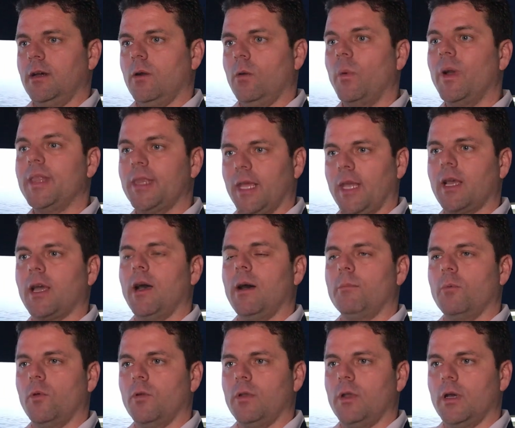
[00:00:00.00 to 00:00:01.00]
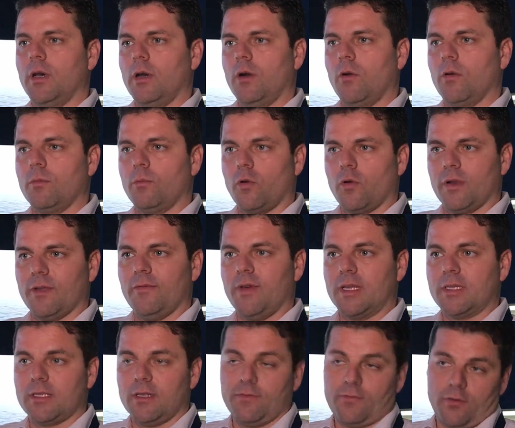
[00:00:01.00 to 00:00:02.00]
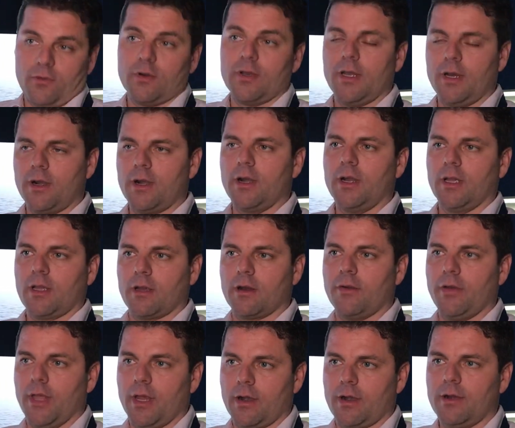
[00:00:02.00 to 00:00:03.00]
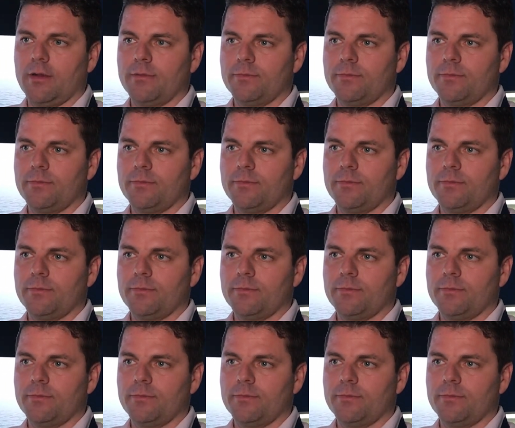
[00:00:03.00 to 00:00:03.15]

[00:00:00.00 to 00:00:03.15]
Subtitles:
when they come on board a vessel for their career.